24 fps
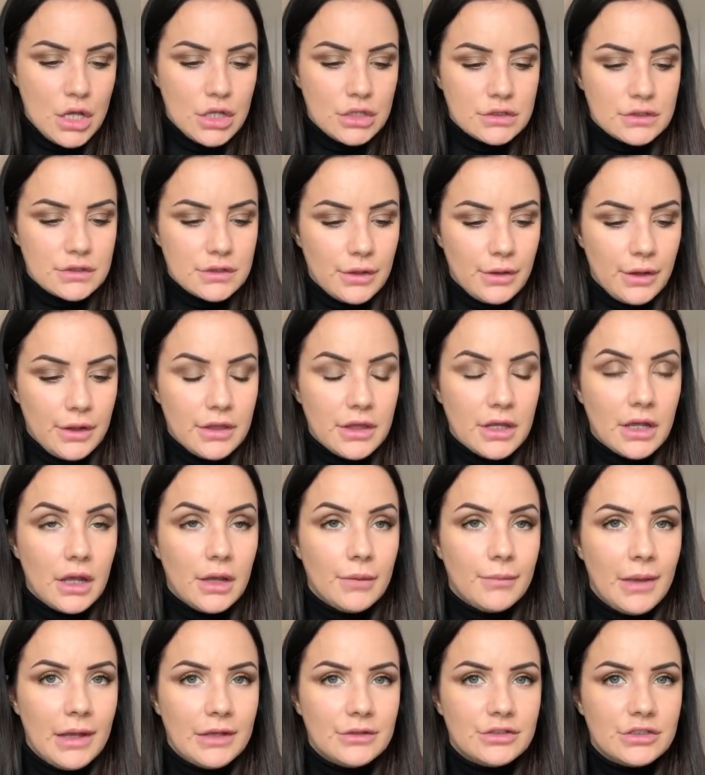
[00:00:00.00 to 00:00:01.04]
So I think
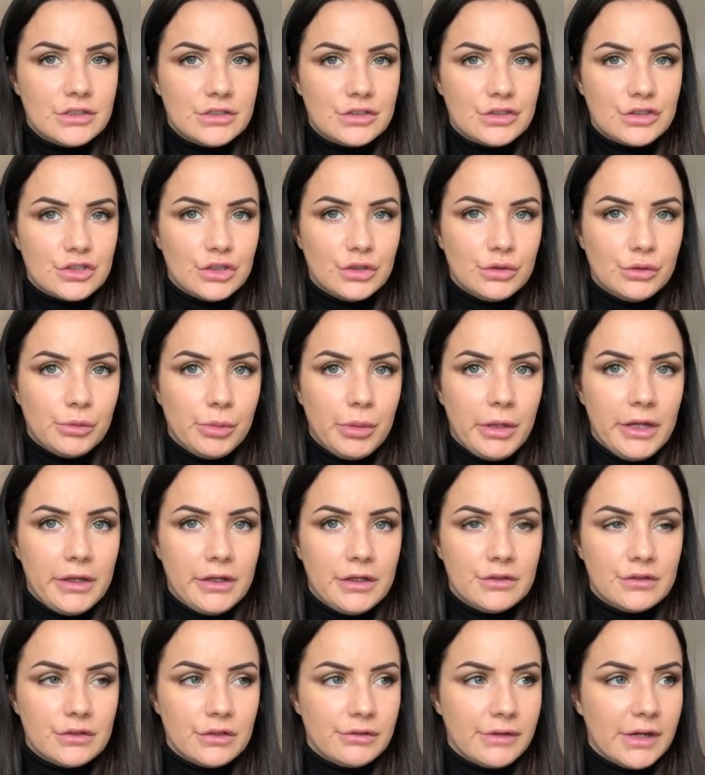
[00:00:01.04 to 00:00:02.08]
I'm actually just going to apply
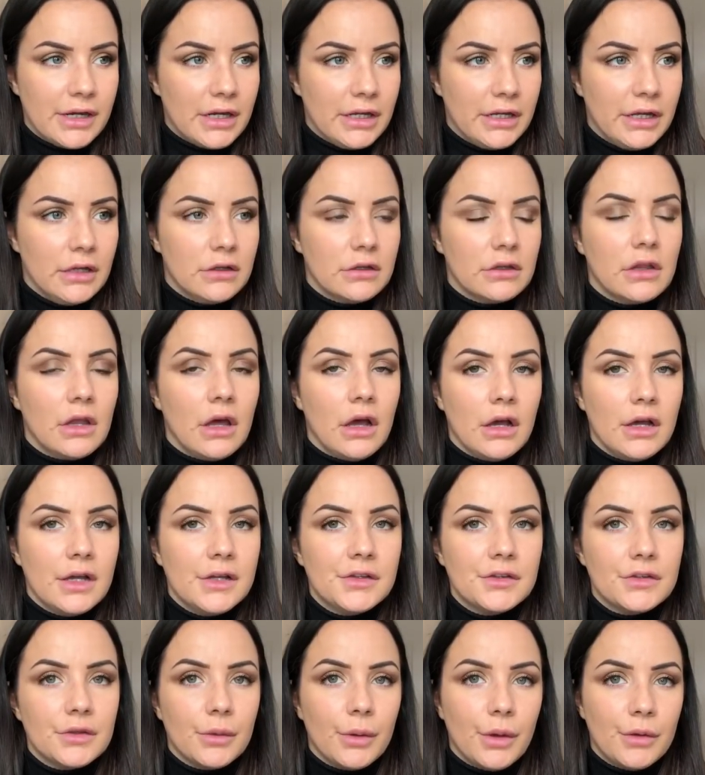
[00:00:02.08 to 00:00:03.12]
this directly under the
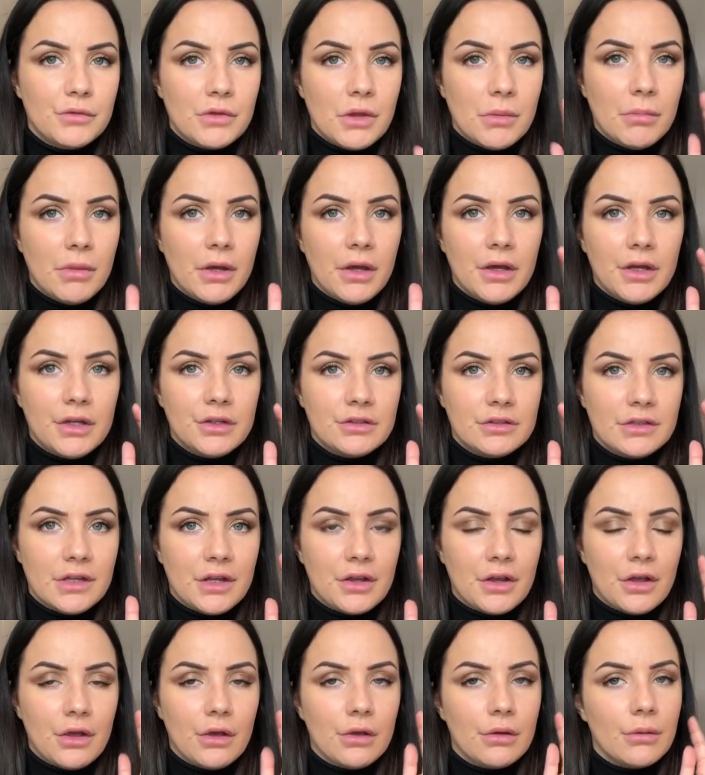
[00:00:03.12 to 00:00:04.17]
eyes. So I've done my
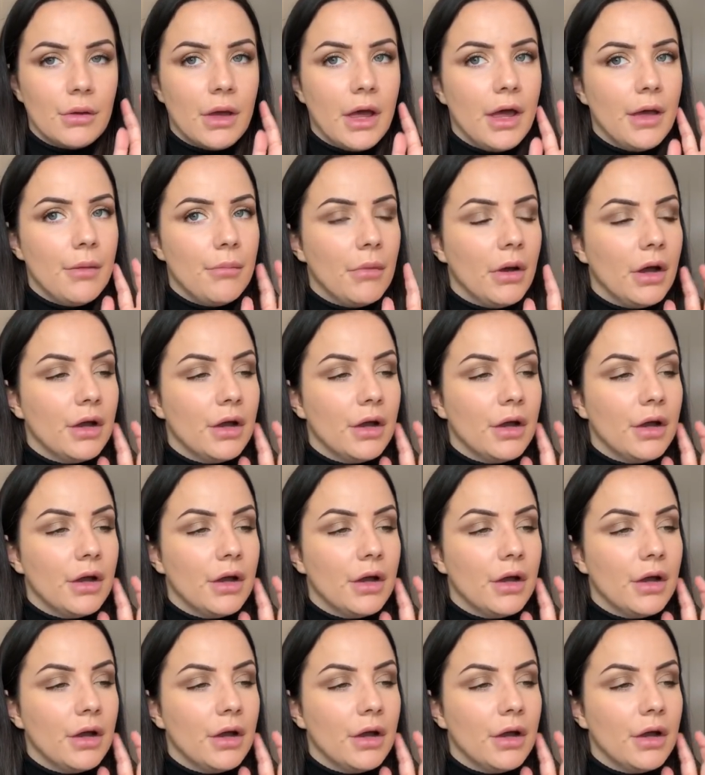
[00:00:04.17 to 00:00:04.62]
eyeshadow.